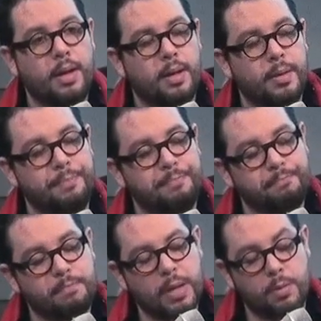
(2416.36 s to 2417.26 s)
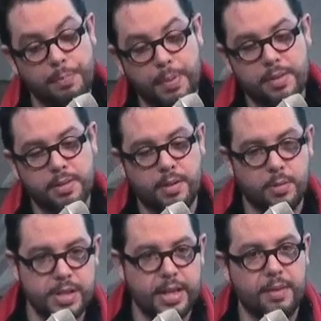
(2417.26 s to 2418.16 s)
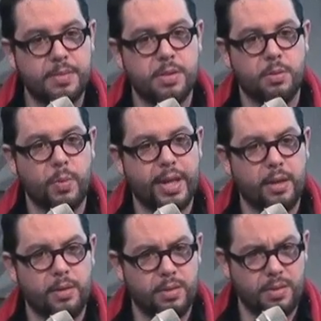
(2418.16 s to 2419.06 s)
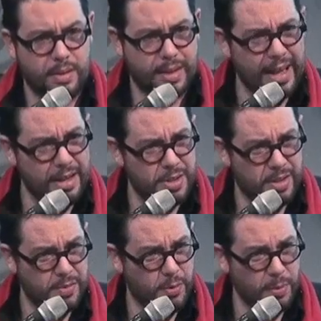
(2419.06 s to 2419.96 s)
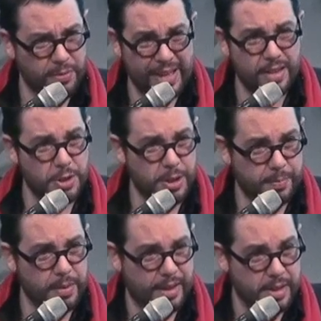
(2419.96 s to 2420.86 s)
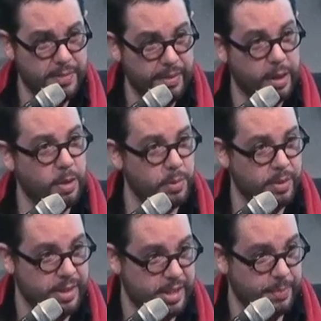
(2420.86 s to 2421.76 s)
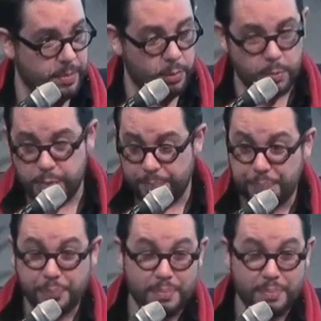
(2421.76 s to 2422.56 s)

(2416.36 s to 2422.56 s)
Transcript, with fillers: um, repeat ourselves or we cannot engage in this form of leadership that is very common in this type of groups.